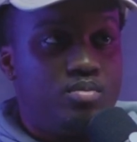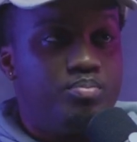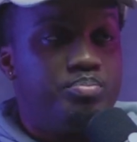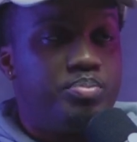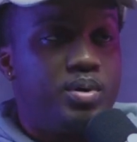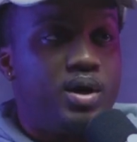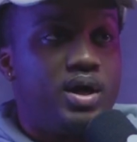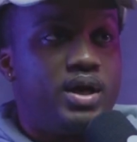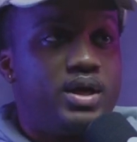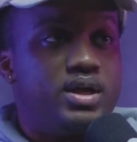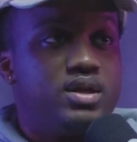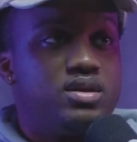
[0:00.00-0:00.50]

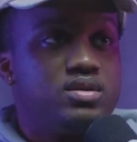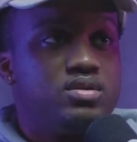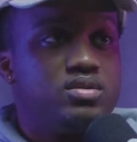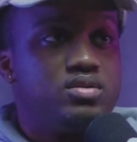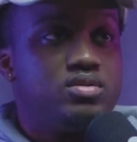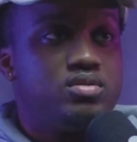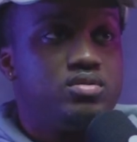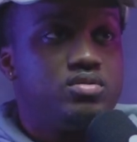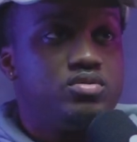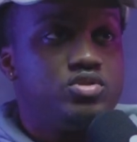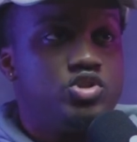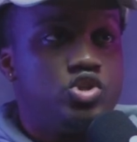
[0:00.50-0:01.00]
but
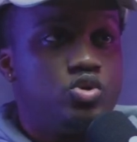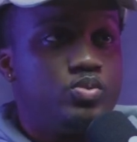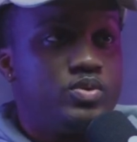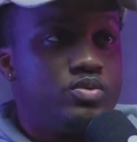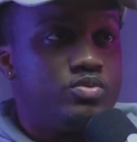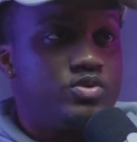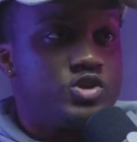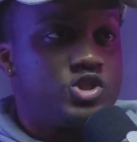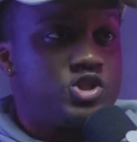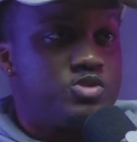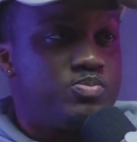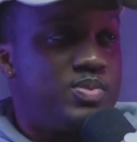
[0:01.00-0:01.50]
do we
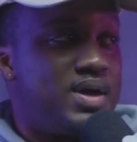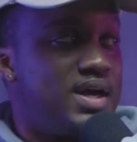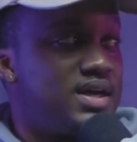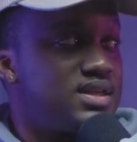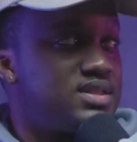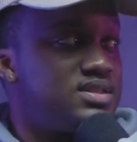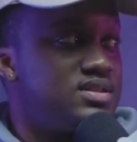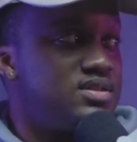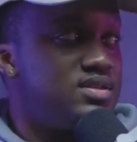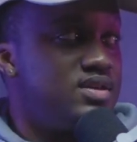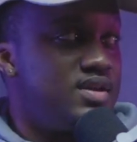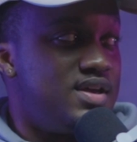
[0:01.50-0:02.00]

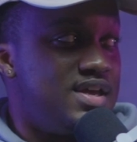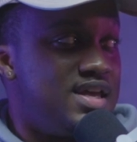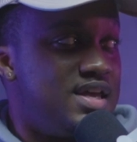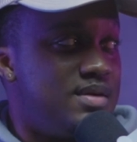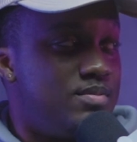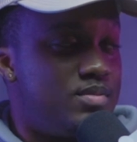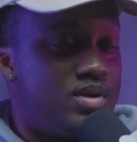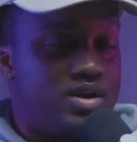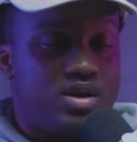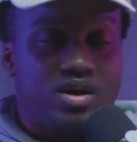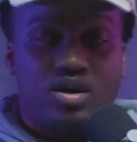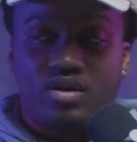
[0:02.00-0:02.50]
respect
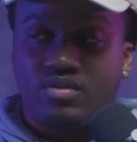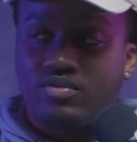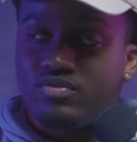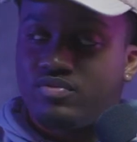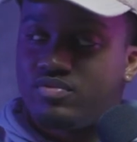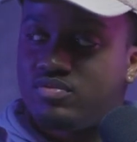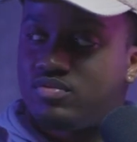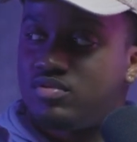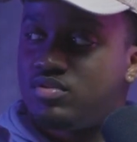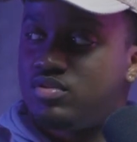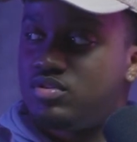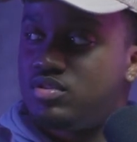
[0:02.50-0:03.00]
him enough